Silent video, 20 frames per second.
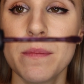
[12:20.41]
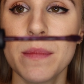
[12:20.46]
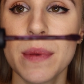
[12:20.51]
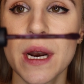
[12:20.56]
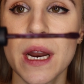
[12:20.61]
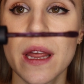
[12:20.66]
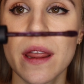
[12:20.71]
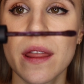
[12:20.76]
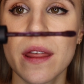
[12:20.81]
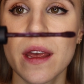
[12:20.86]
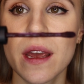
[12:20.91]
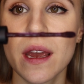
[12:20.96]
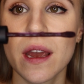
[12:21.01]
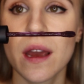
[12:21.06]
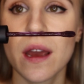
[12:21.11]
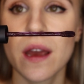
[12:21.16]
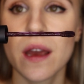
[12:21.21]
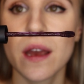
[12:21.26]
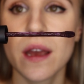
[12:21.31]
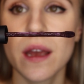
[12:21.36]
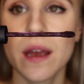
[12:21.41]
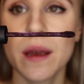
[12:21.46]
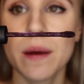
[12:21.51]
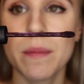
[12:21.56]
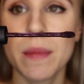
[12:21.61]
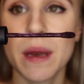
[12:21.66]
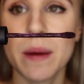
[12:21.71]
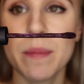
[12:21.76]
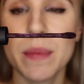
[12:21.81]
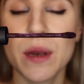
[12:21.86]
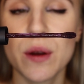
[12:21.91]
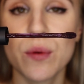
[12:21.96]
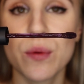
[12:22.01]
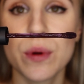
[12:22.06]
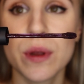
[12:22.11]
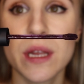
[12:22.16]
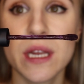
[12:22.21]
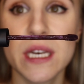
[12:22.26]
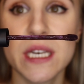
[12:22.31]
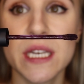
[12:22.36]
but I think it might be a
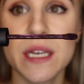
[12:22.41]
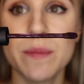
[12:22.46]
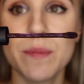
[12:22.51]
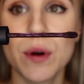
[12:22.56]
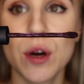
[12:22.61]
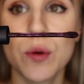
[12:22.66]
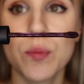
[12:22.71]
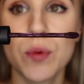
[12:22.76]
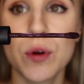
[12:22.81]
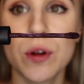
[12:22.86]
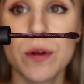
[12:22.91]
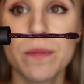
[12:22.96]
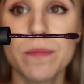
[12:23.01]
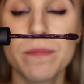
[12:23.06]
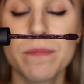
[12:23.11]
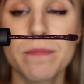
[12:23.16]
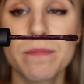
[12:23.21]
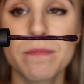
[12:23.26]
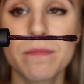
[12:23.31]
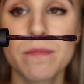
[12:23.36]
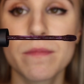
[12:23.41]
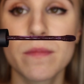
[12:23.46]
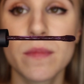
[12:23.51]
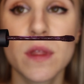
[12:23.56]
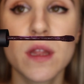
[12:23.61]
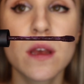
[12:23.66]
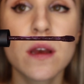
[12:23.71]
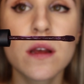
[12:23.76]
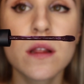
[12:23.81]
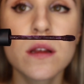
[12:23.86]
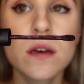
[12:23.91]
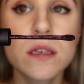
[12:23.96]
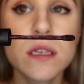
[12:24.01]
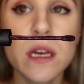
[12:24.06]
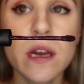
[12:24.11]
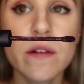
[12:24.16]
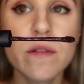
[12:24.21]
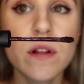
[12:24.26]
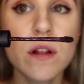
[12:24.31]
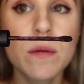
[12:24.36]
really deep purple. Looks
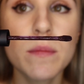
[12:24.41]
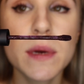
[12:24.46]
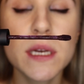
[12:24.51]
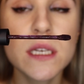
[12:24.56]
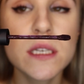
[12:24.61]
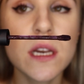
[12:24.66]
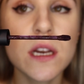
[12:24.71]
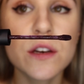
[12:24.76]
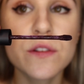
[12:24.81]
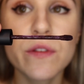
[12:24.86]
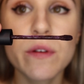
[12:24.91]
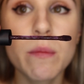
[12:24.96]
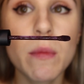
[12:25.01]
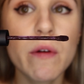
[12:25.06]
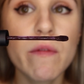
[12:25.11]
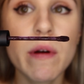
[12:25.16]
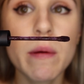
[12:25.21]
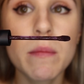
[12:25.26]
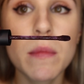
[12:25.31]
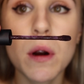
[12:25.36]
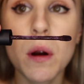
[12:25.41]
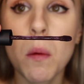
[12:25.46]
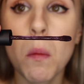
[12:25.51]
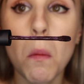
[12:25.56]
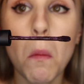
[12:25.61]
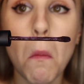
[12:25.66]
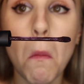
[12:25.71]
like I have a little mustache from November.